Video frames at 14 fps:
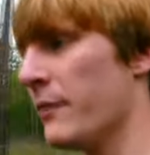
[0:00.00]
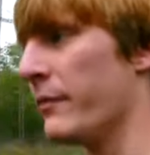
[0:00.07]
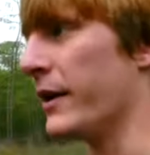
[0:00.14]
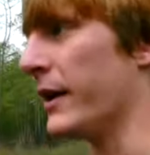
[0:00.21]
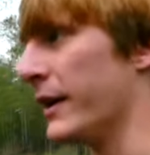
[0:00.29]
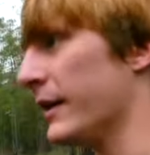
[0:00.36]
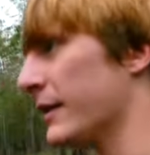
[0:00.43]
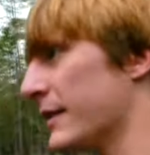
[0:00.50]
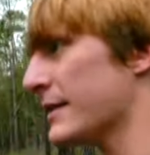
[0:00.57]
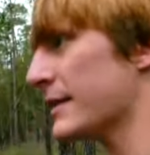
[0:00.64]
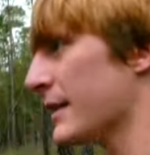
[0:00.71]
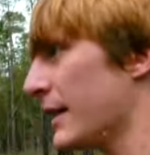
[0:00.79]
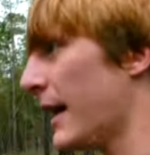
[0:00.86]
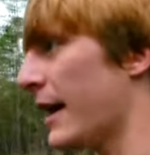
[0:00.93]
Meaning
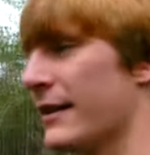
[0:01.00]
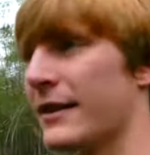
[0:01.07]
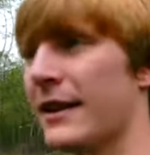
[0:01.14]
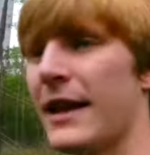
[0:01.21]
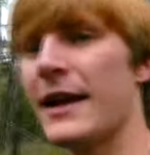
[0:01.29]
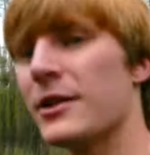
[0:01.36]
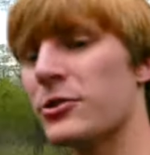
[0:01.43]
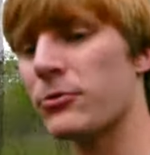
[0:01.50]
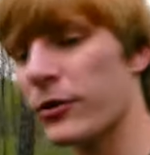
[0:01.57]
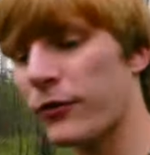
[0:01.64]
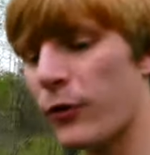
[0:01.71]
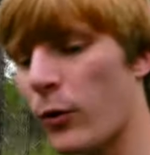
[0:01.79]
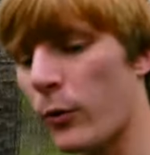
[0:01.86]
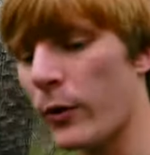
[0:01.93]
this in the last 3 or
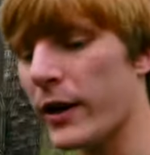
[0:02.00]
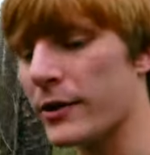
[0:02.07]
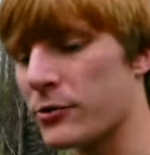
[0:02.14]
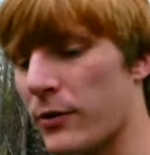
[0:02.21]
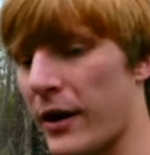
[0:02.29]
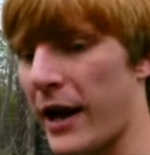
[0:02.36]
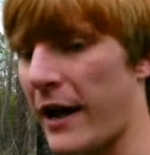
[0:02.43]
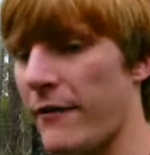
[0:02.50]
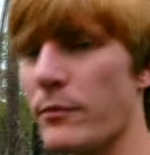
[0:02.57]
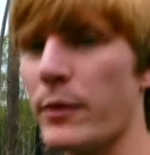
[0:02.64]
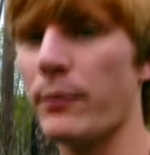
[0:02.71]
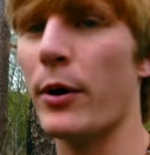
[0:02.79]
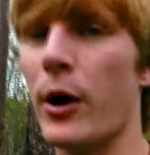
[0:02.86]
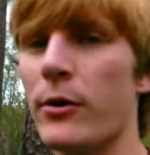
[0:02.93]
4 weeks where I haven't
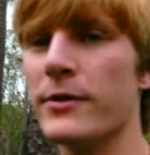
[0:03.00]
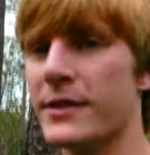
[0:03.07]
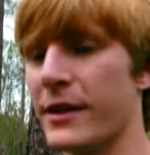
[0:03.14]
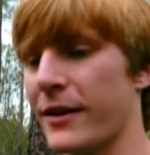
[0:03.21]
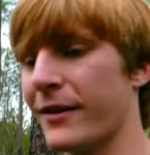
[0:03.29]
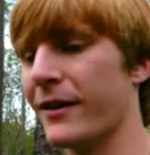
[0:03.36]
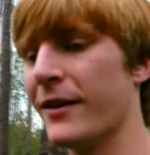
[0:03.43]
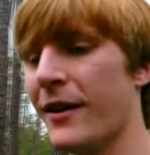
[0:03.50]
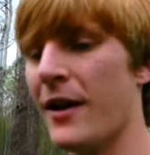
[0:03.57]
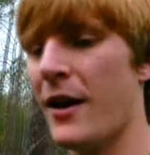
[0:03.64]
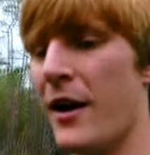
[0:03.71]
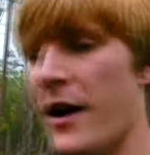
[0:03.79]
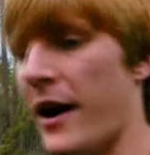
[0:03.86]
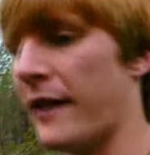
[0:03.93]
been posting,
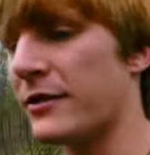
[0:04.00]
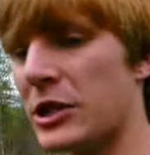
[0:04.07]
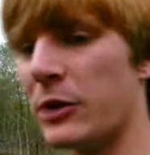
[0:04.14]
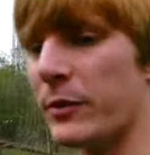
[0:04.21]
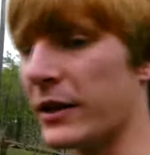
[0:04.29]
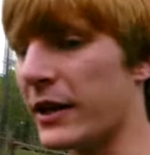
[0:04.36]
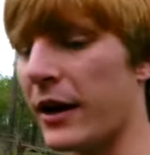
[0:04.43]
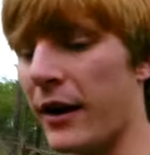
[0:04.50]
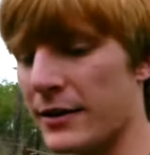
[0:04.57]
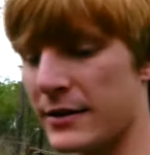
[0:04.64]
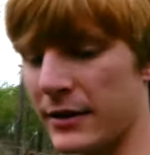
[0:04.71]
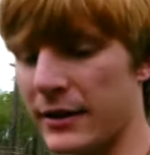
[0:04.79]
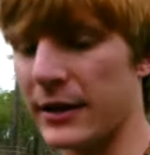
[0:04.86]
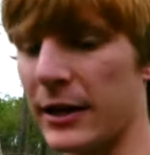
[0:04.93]
I've still been
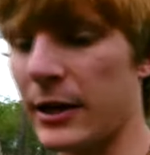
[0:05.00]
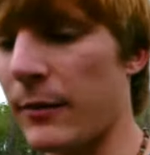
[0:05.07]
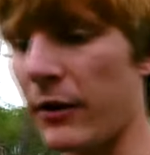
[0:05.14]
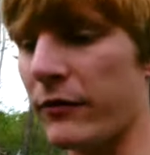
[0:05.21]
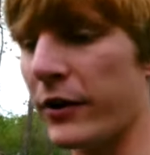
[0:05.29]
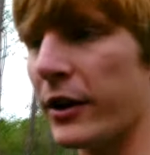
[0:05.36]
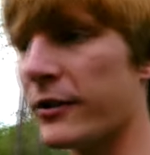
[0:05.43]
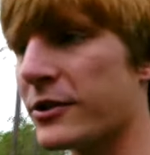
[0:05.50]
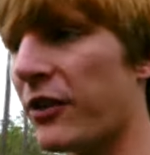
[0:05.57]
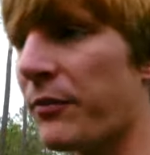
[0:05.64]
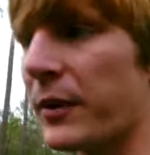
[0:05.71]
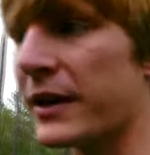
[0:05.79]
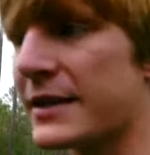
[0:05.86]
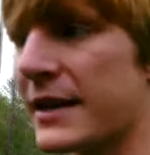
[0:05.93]
constantly thinking about video
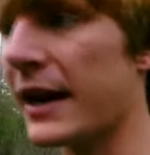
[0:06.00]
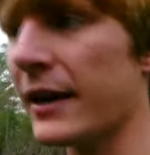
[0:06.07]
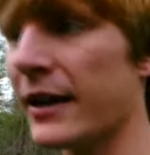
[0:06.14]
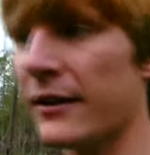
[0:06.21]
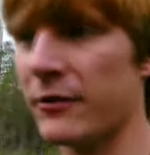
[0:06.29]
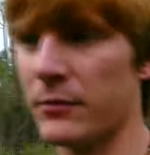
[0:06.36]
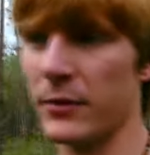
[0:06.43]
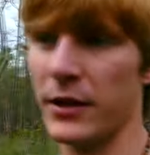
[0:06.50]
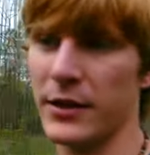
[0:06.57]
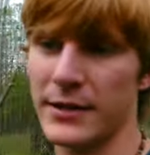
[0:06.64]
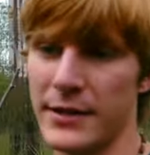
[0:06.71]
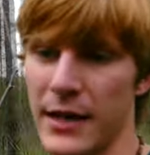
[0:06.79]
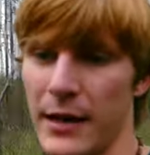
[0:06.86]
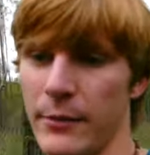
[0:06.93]
stuff, but it's kind of given me
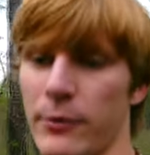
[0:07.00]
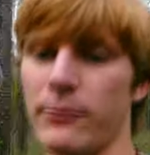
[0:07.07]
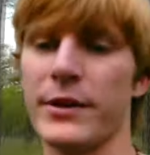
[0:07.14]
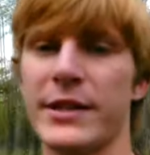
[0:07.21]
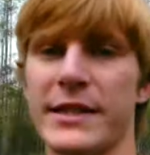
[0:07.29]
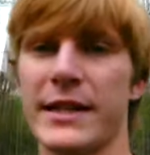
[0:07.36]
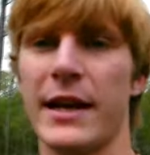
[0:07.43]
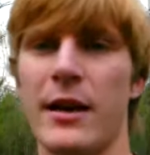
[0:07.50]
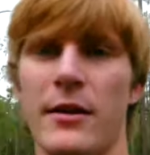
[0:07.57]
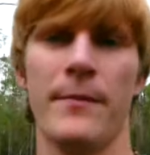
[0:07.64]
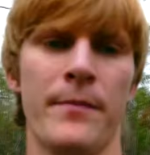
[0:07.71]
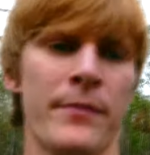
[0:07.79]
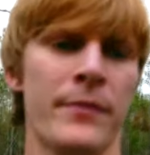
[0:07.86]
this time to reset.